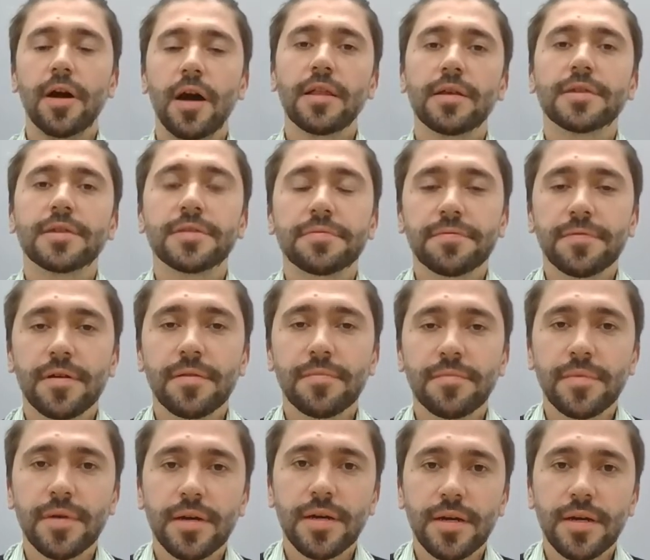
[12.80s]
Alex
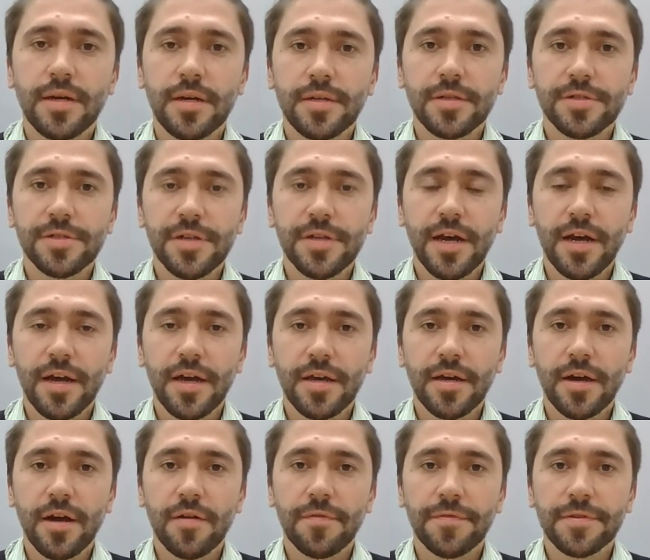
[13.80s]
from Shanghai
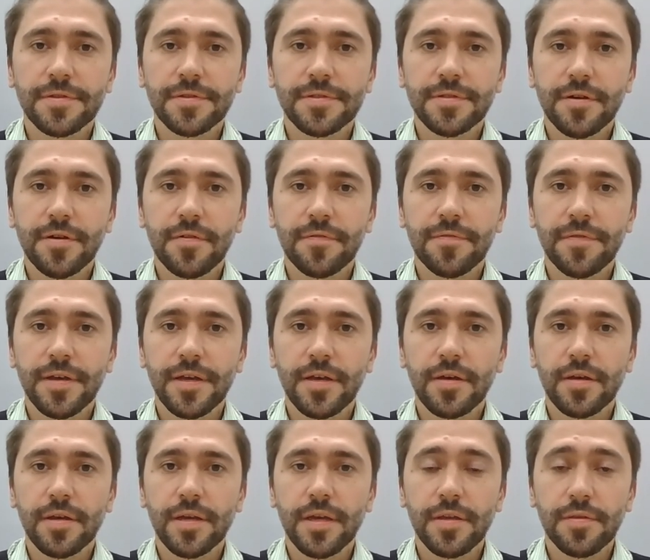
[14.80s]
office of
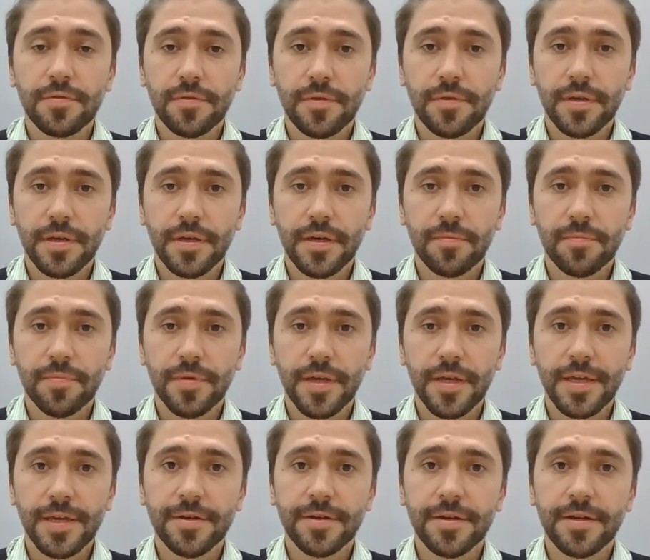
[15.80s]
Intralink company
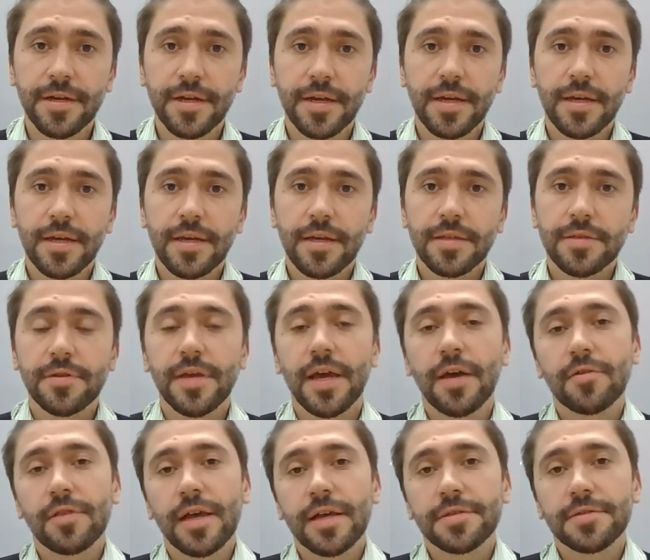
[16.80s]
here. Today
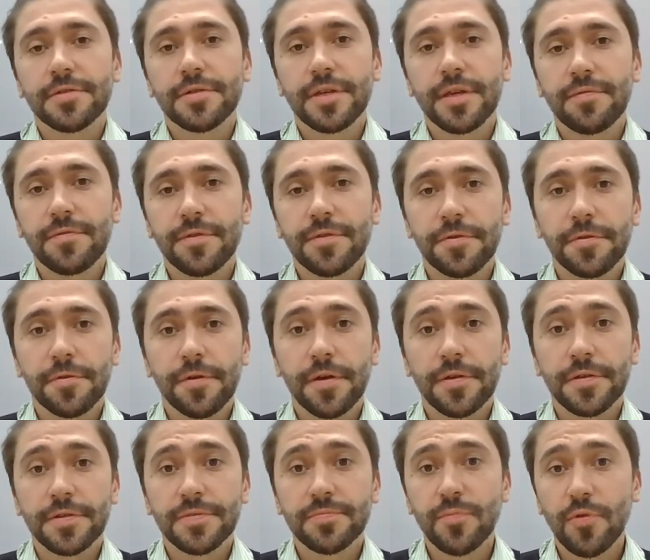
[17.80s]
I would like to give you
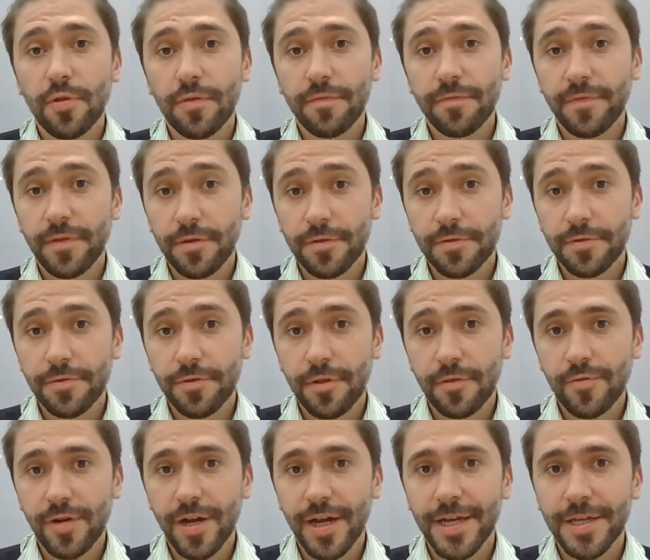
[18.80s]
a small
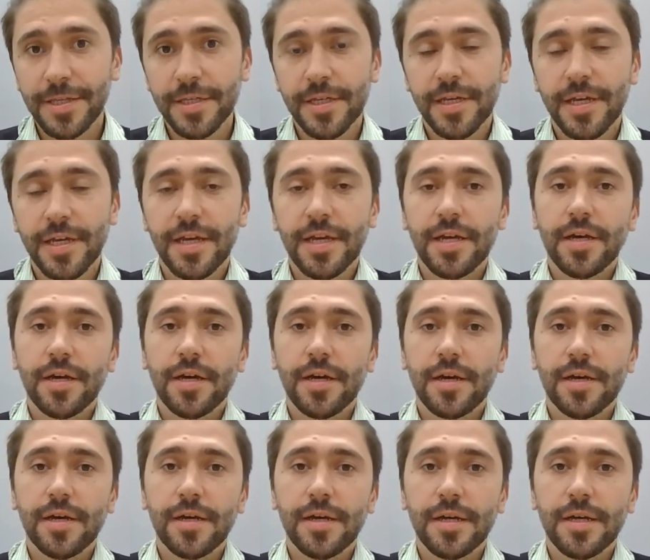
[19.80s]
virtual ride
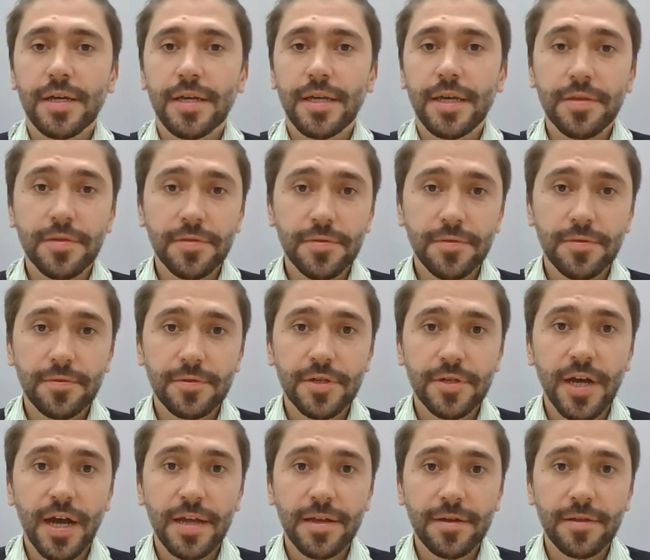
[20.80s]
into
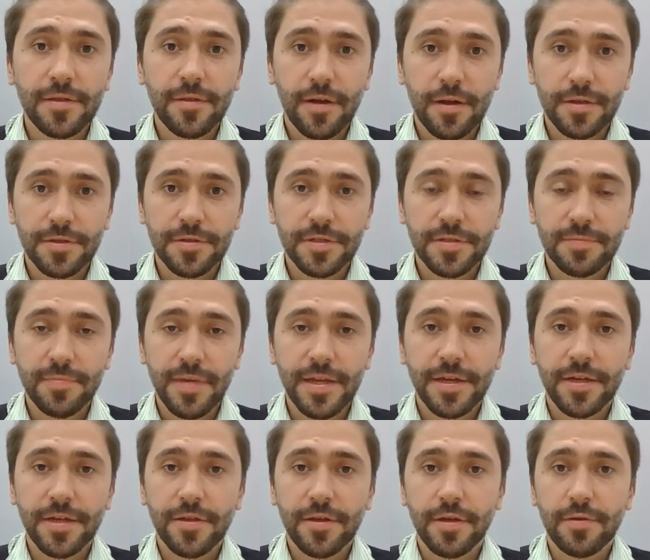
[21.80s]
China's largest
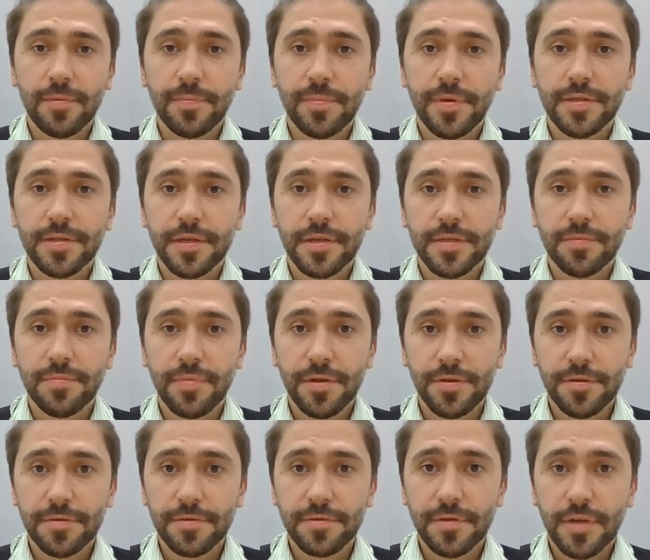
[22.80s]
medical equipment
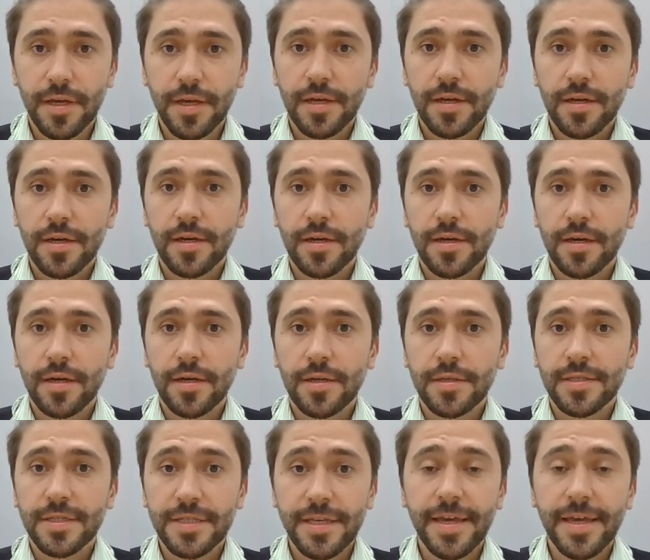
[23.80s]
exhibition,
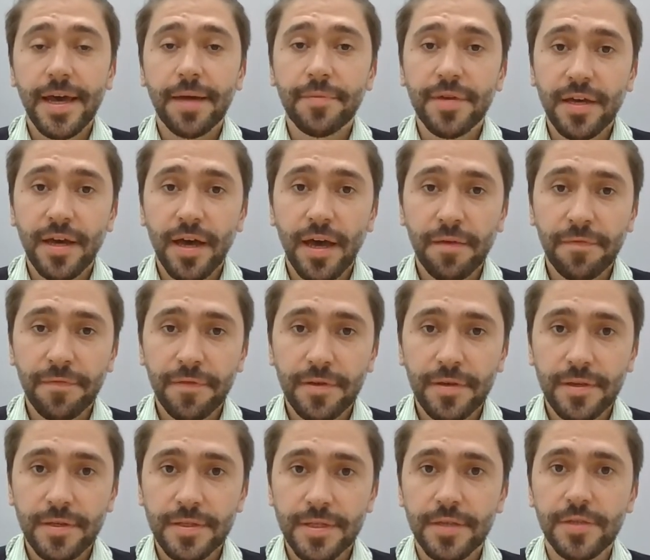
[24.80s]
CMEF,
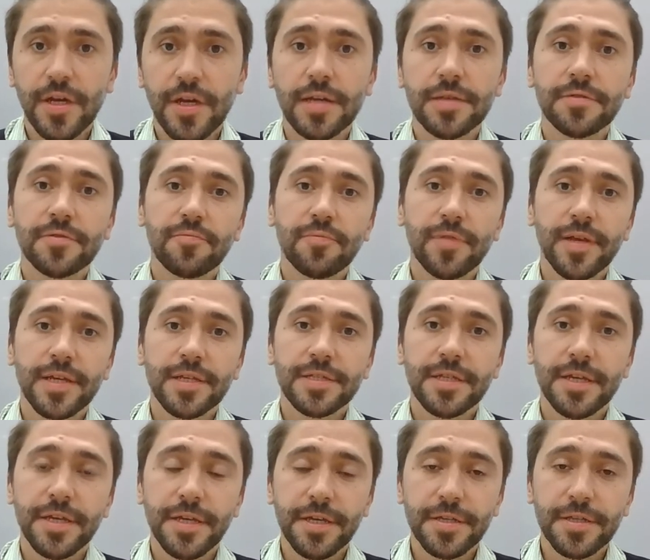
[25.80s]
that just took
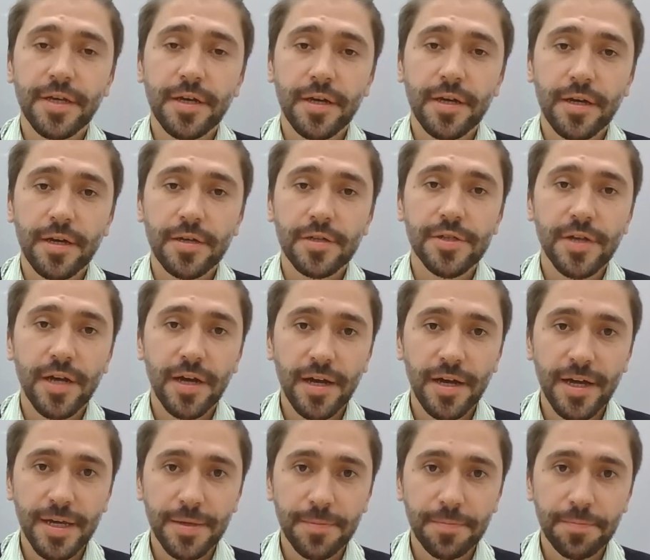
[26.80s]
place in Shanghai.